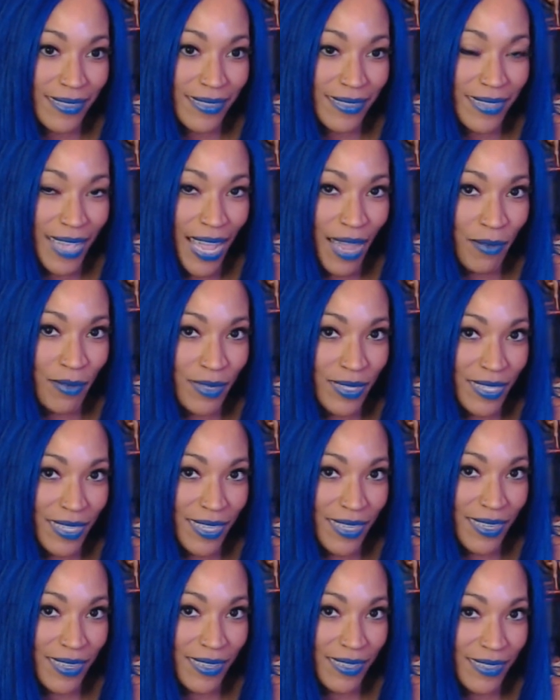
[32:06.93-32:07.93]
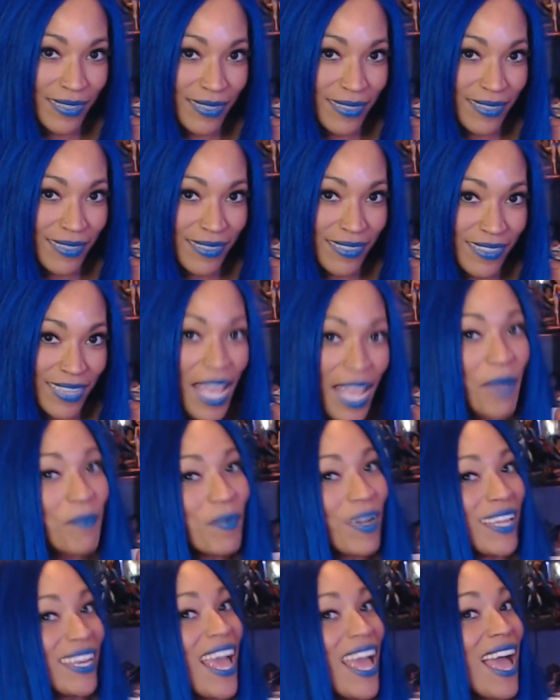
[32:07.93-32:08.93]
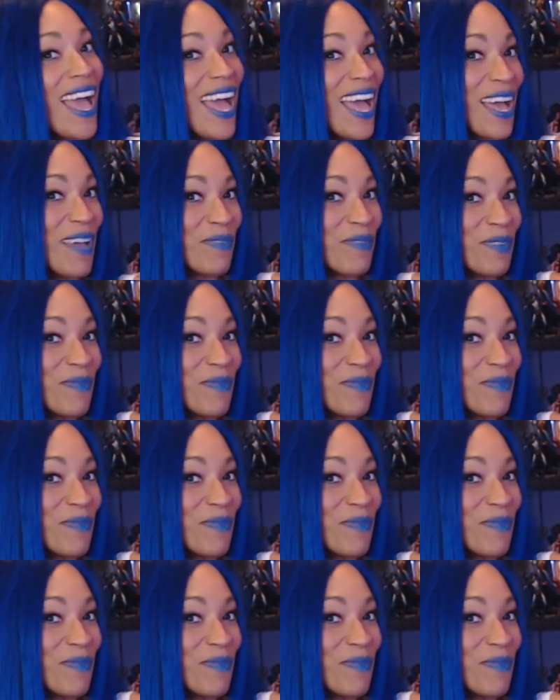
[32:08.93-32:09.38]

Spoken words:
I was here. But happy